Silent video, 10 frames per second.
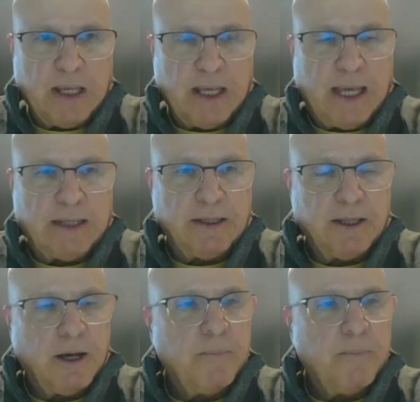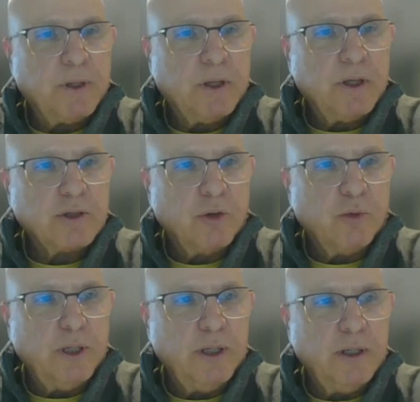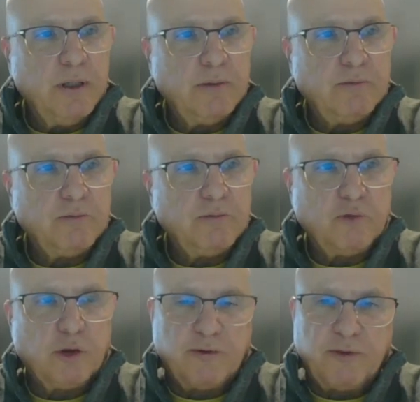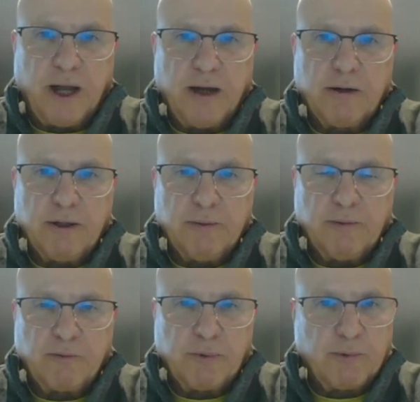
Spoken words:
And so we took a flyer and